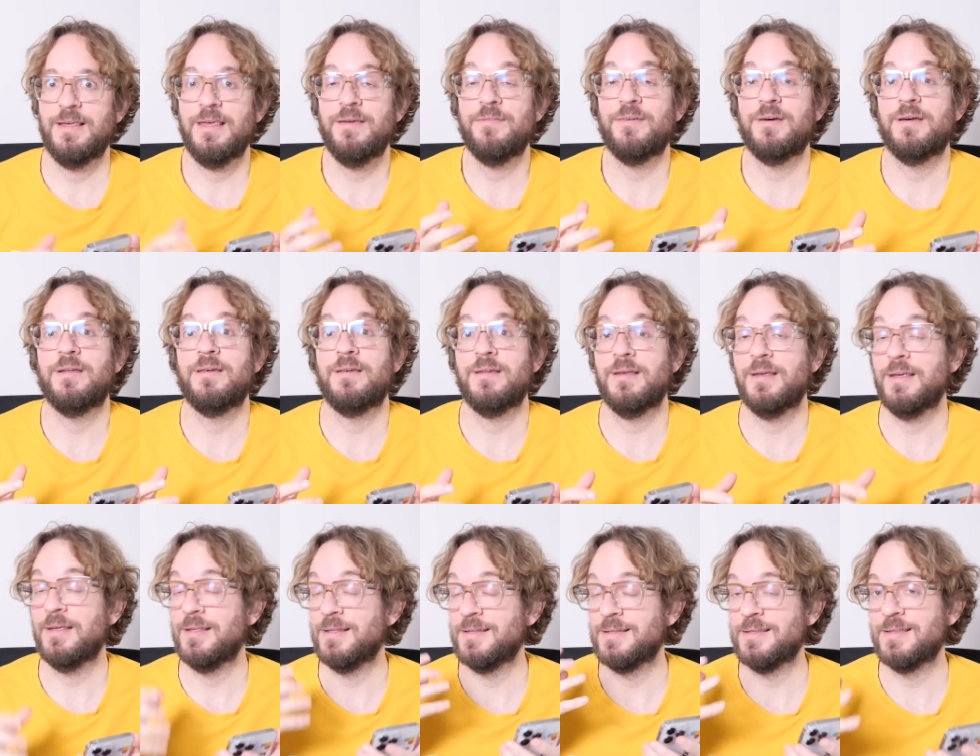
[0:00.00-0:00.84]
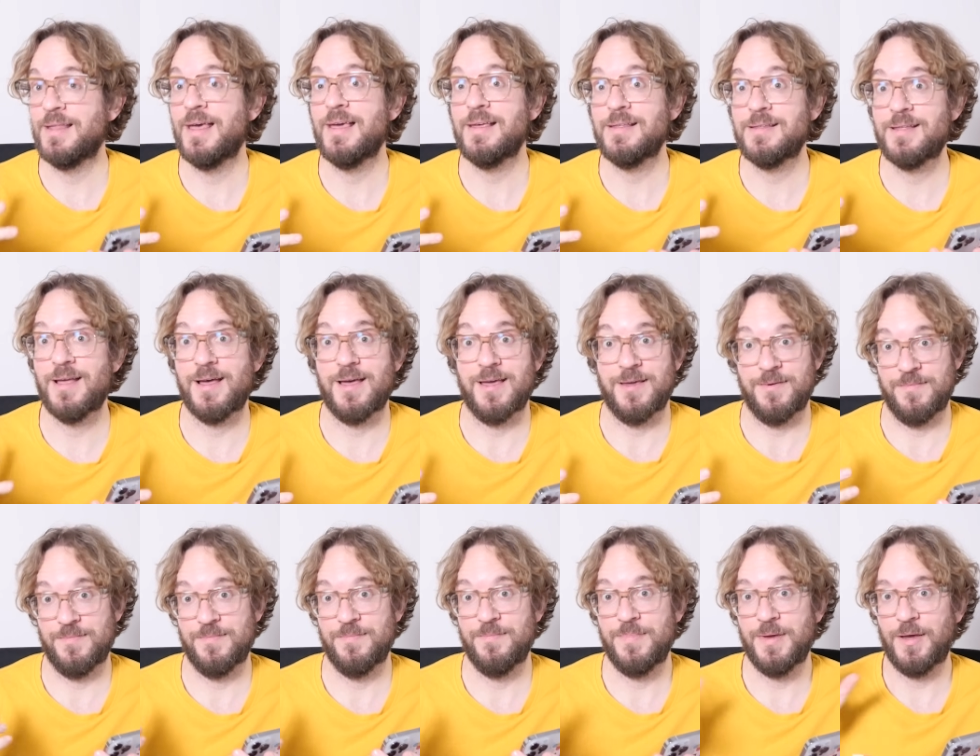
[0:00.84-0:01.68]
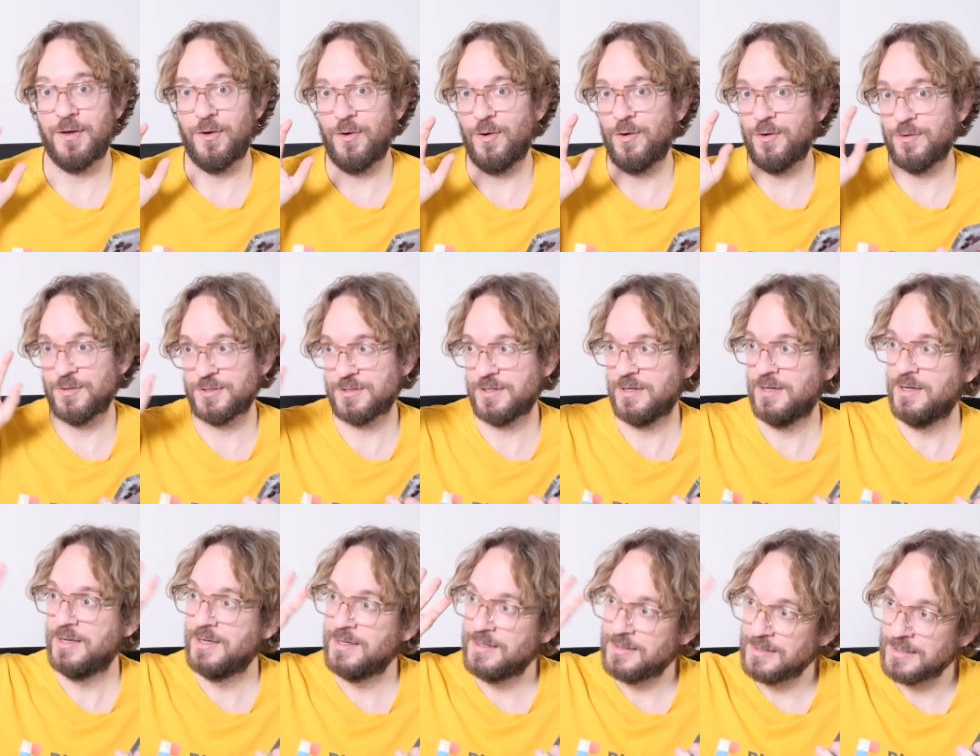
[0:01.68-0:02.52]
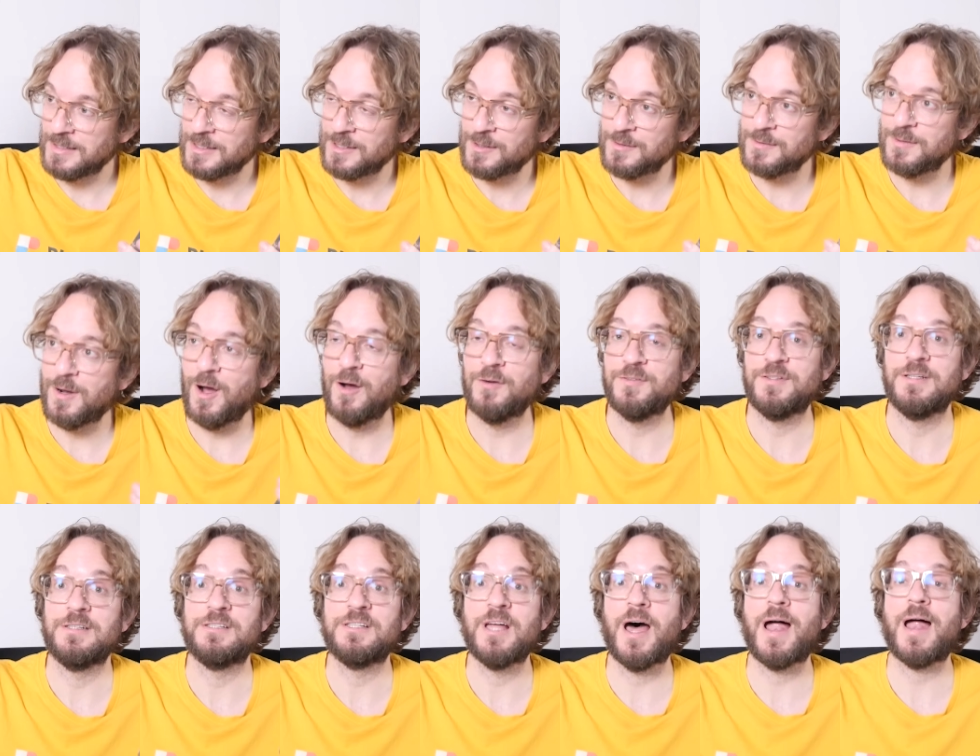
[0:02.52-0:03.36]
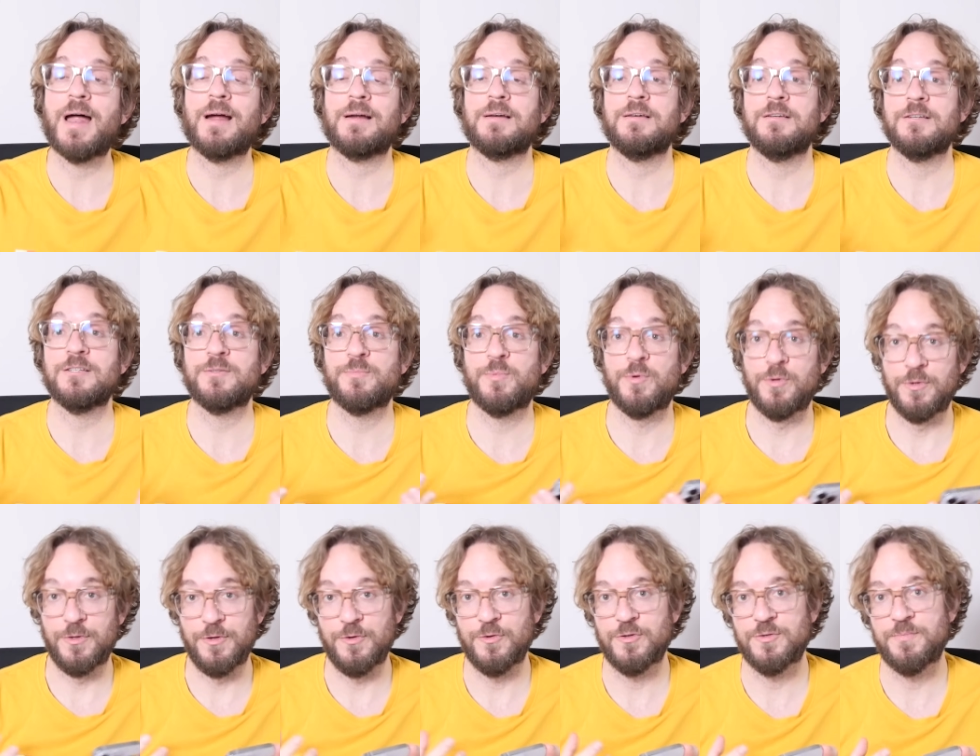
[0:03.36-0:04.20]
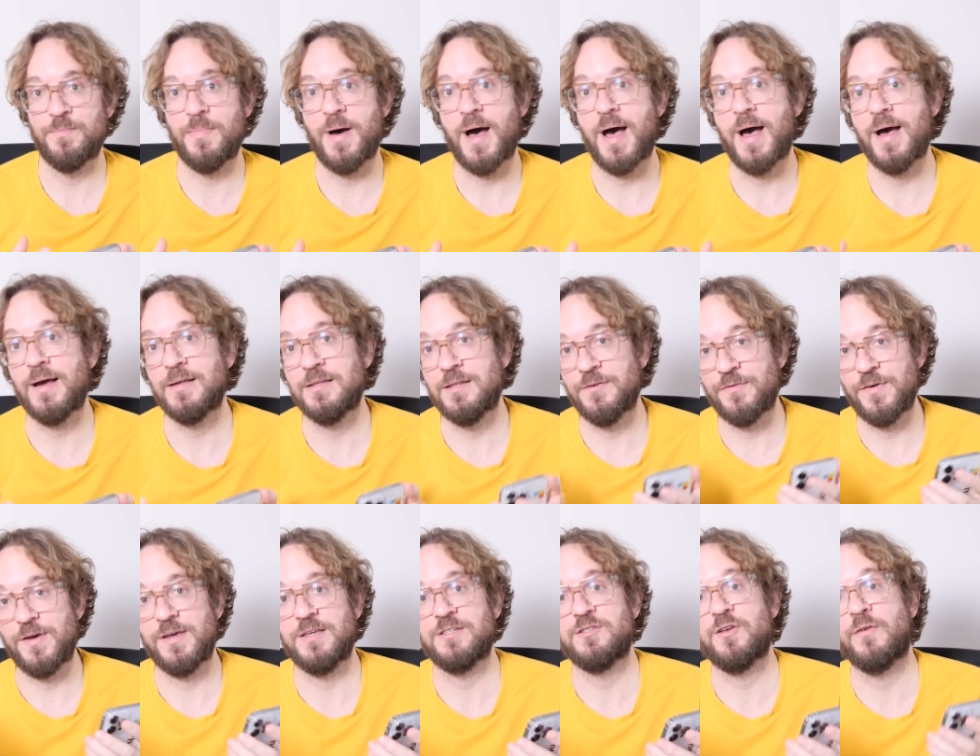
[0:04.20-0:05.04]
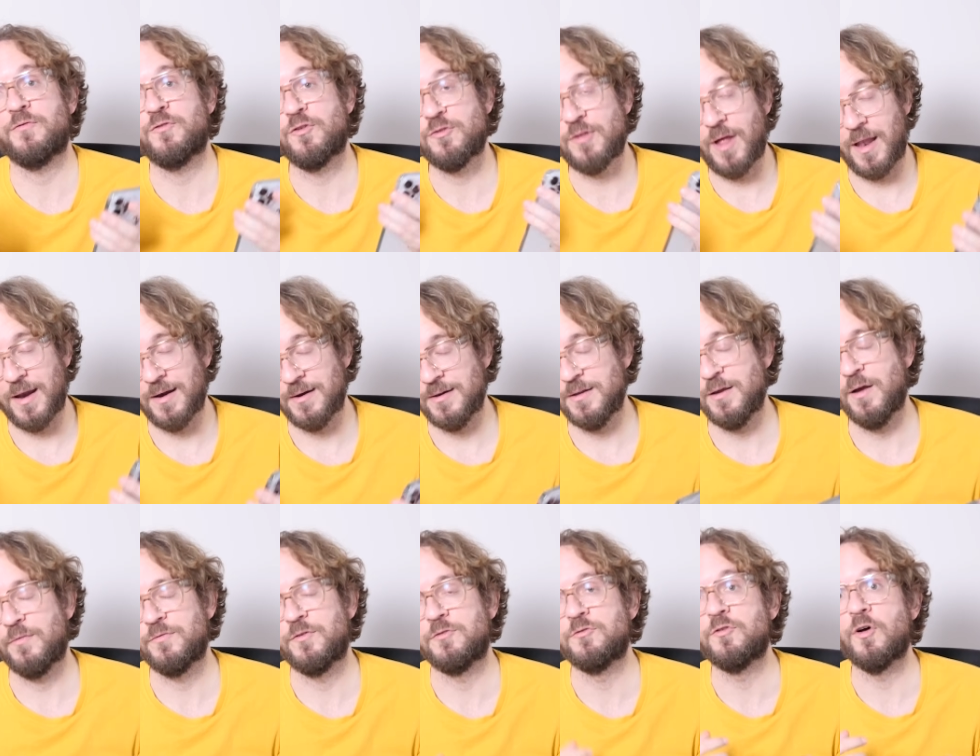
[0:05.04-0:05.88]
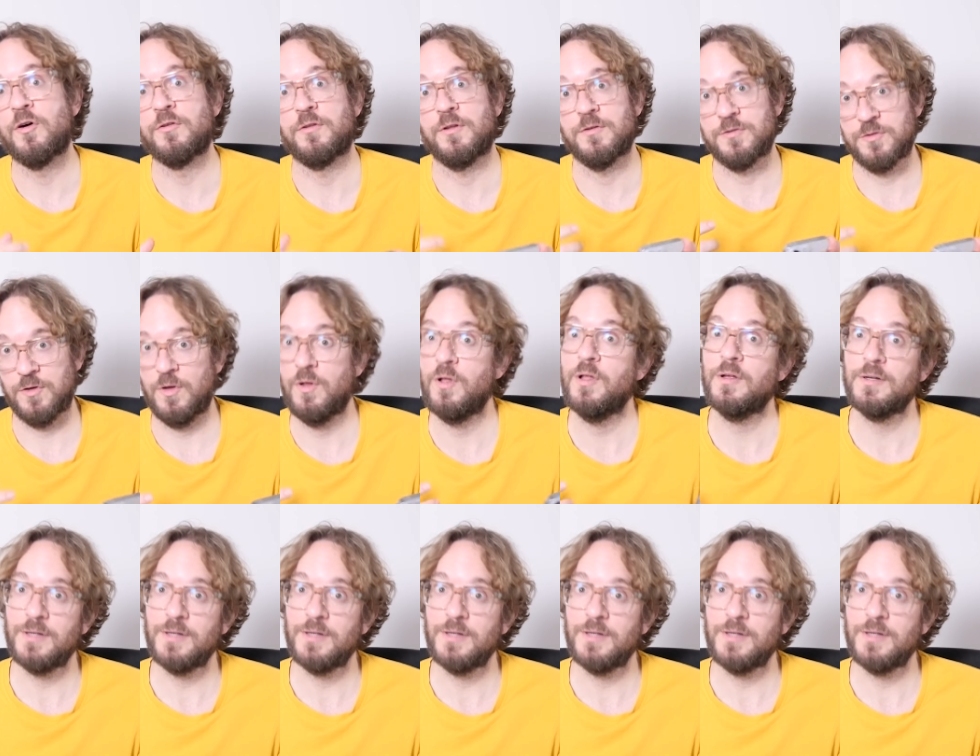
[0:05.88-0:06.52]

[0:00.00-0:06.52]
even in daytime, because, you know, of the darkness produced by the phase of totality of the total solar